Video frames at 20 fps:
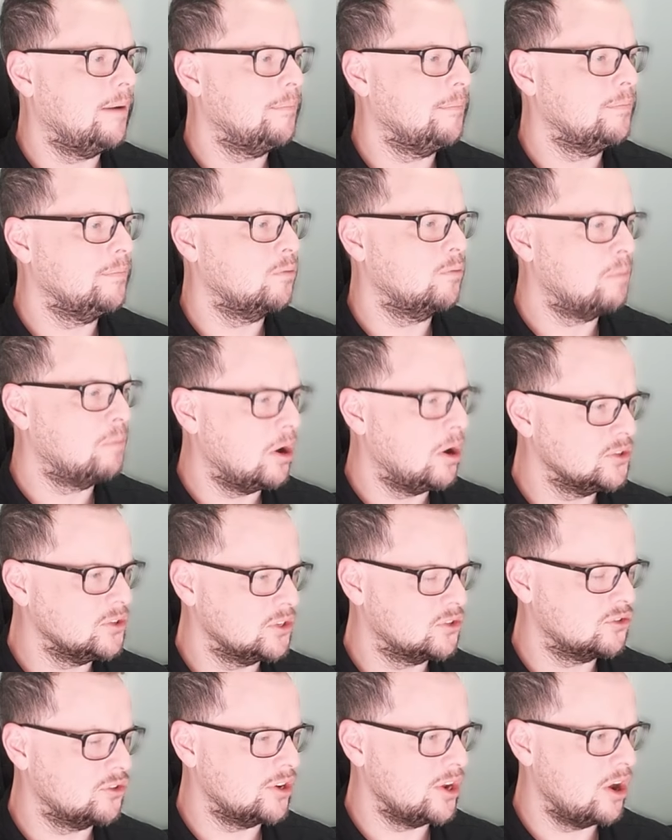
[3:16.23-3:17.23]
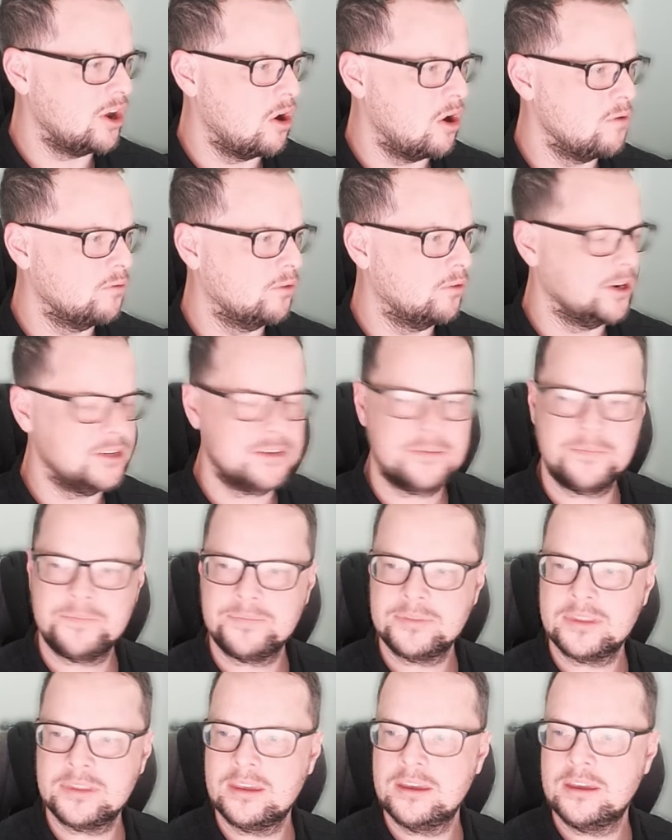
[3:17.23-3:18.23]
repository over it.
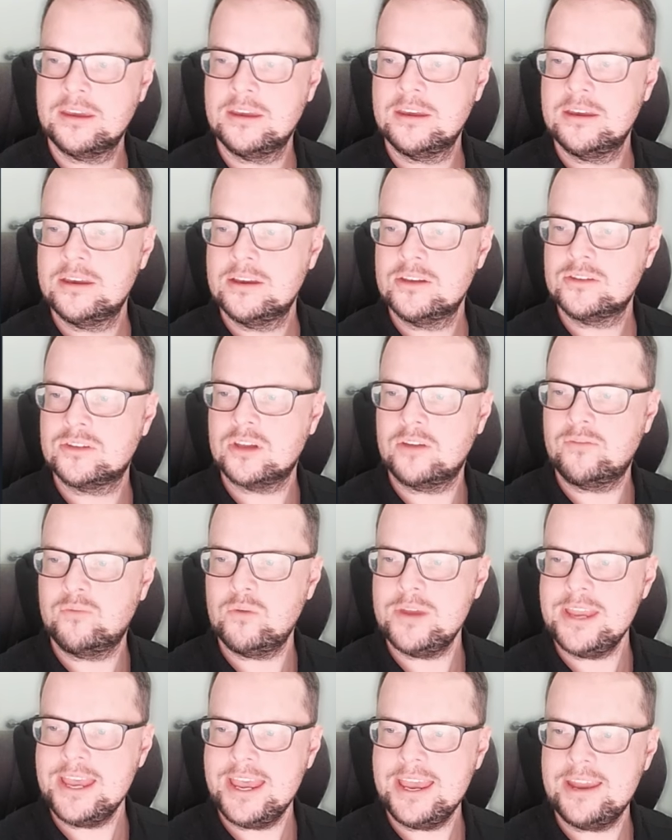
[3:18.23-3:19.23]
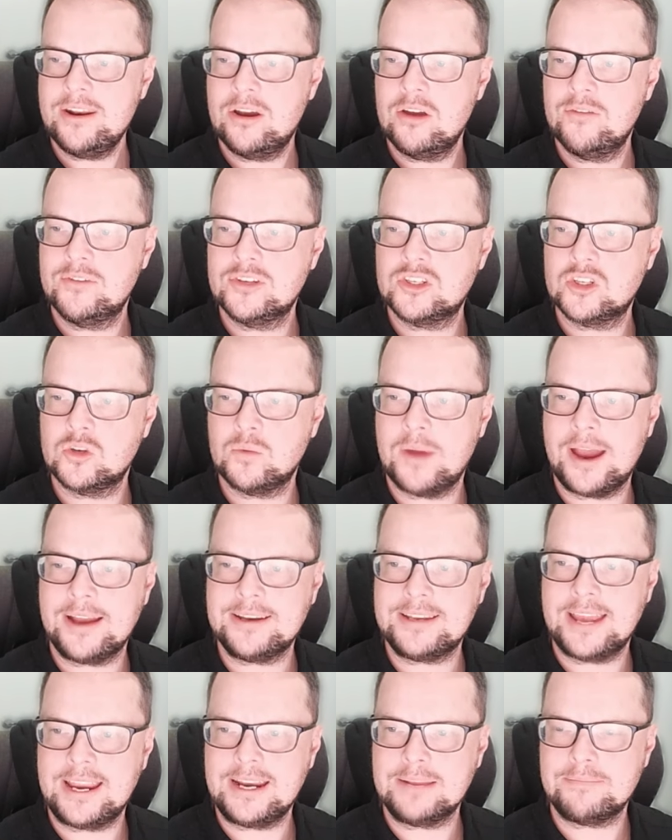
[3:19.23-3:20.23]
So if we head over to our
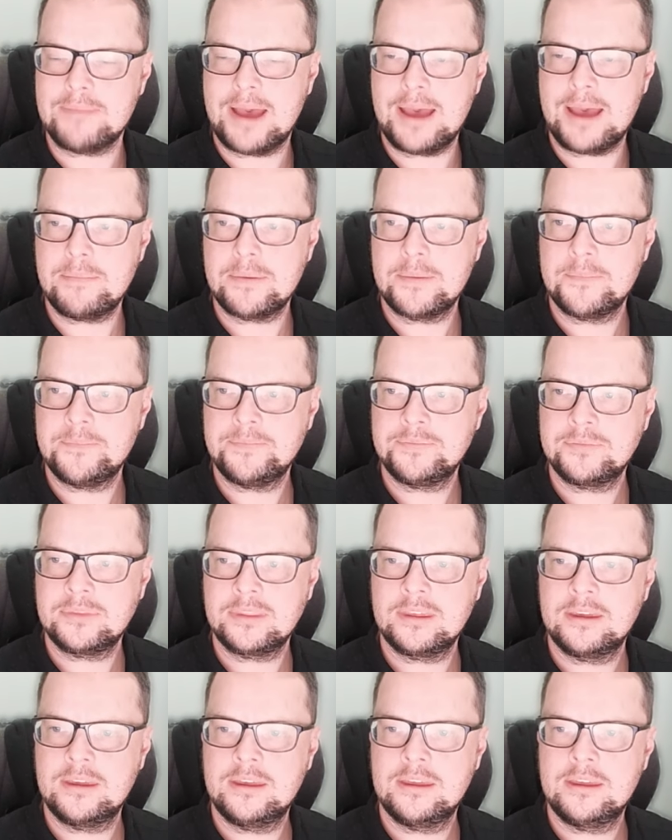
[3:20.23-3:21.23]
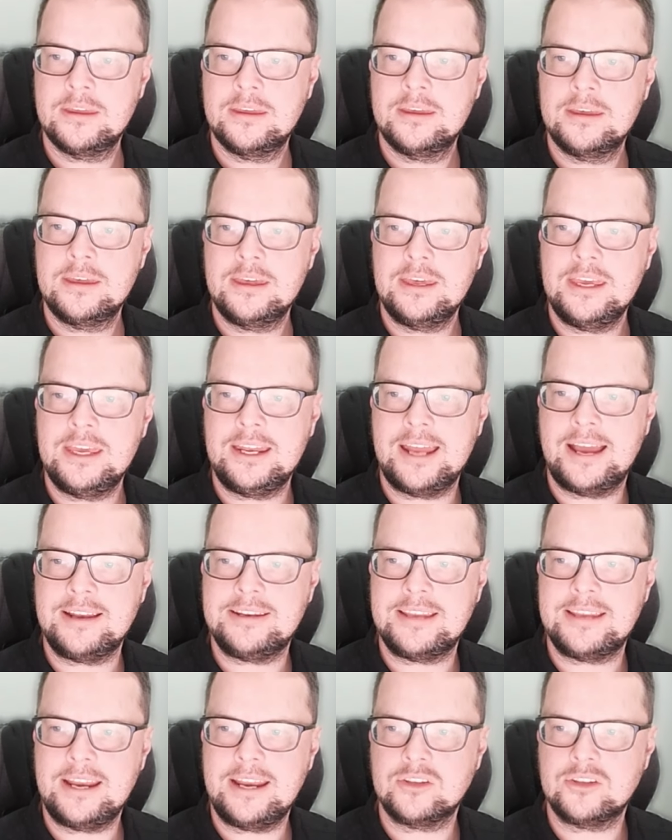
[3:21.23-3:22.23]
data map, in our
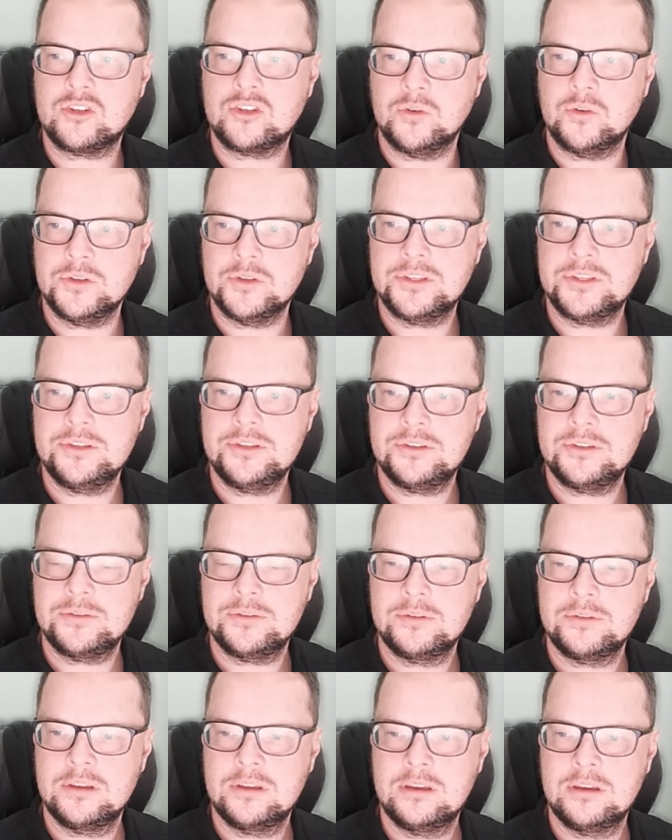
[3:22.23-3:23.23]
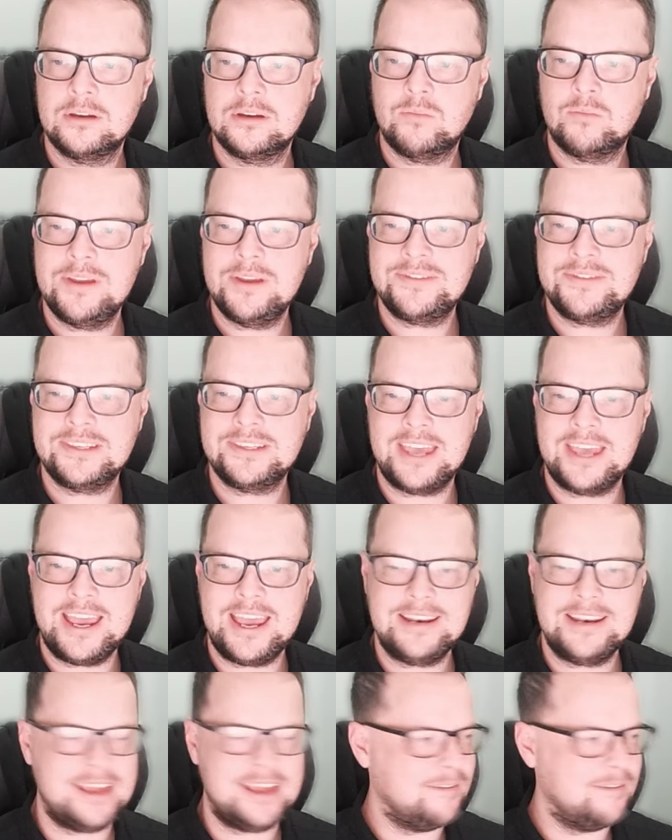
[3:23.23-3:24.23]
data sources, we've
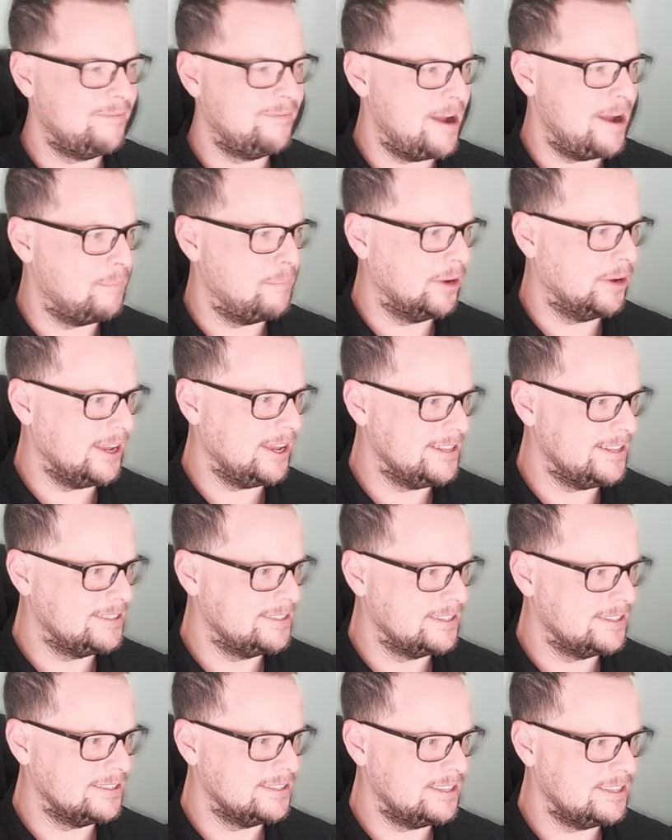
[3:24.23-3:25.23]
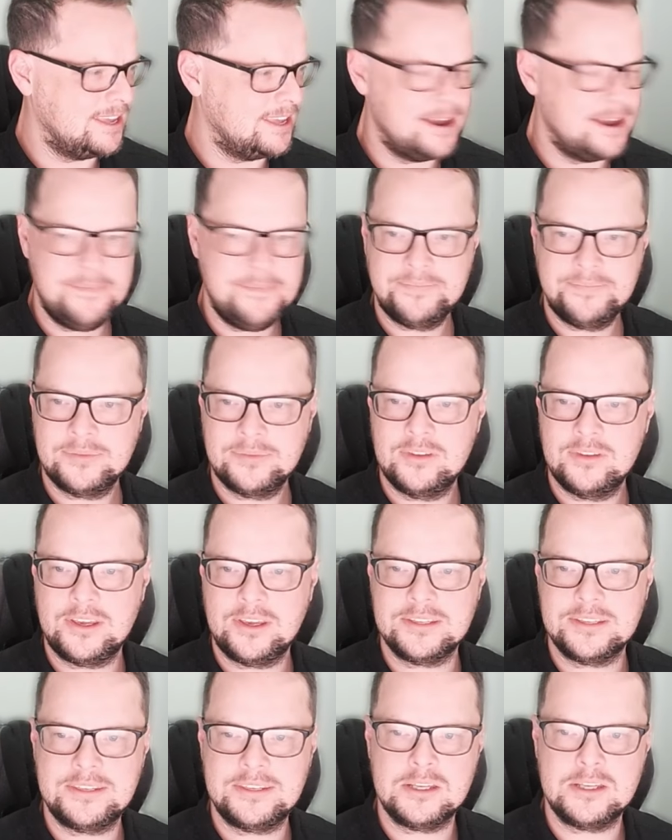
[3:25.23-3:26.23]
scanned our Fabric instance here. You can
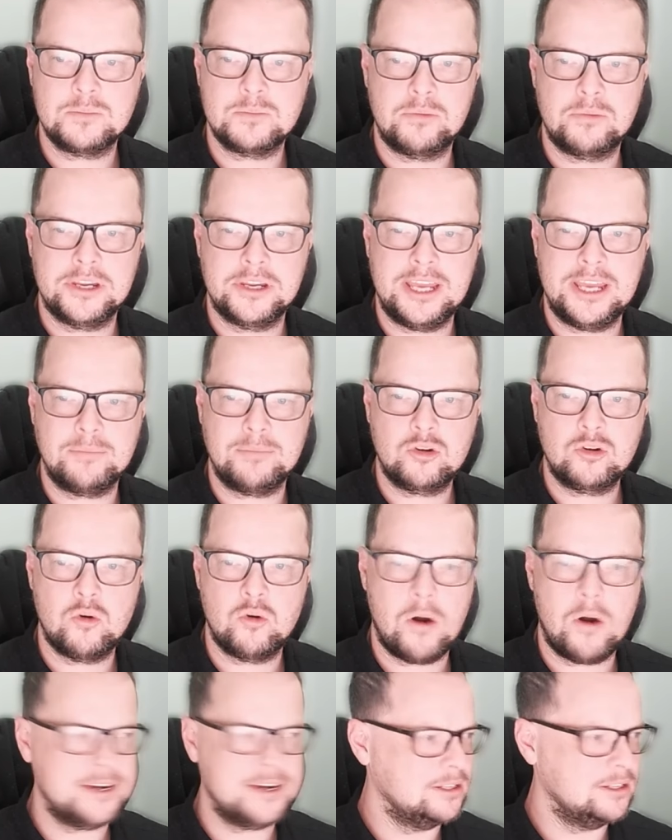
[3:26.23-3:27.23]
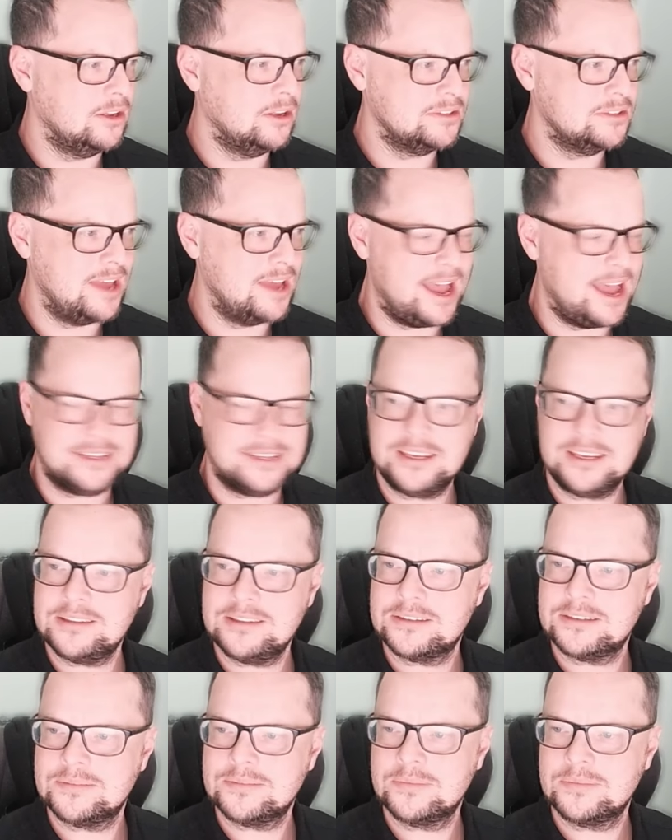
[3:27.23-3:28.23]
see it's bringing up quite a lot of
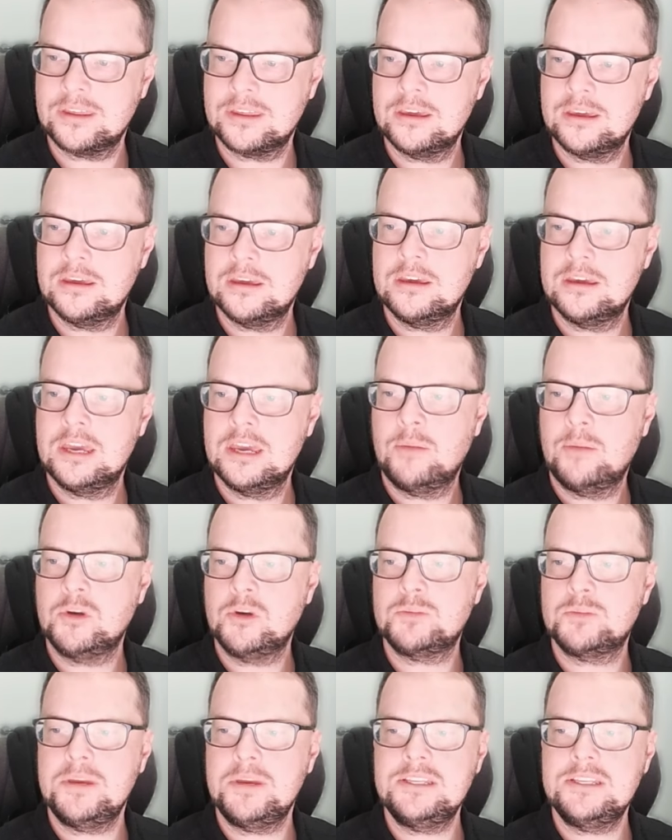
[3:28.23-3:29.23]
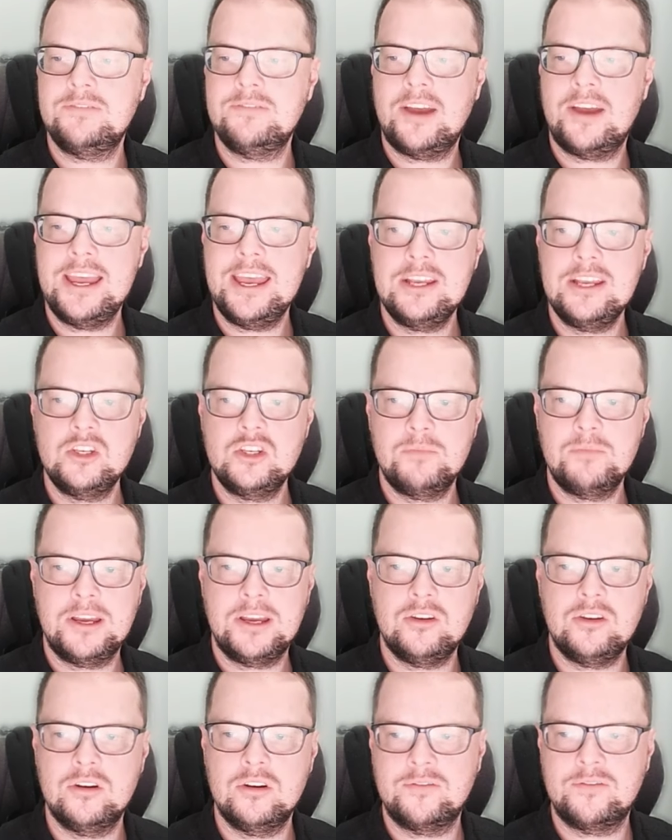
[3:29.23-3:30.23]
assets, which means if I head to my
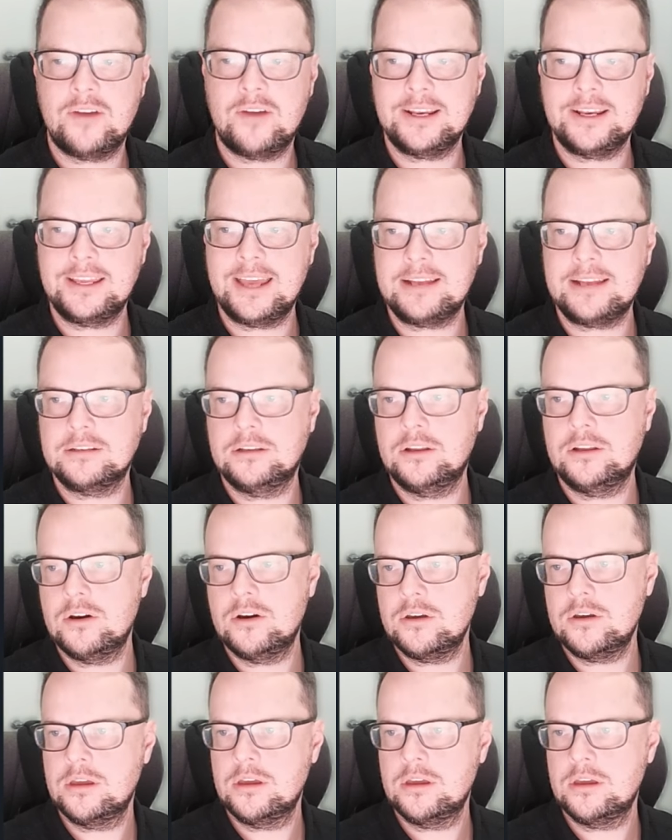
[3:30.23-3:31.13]
unified catalog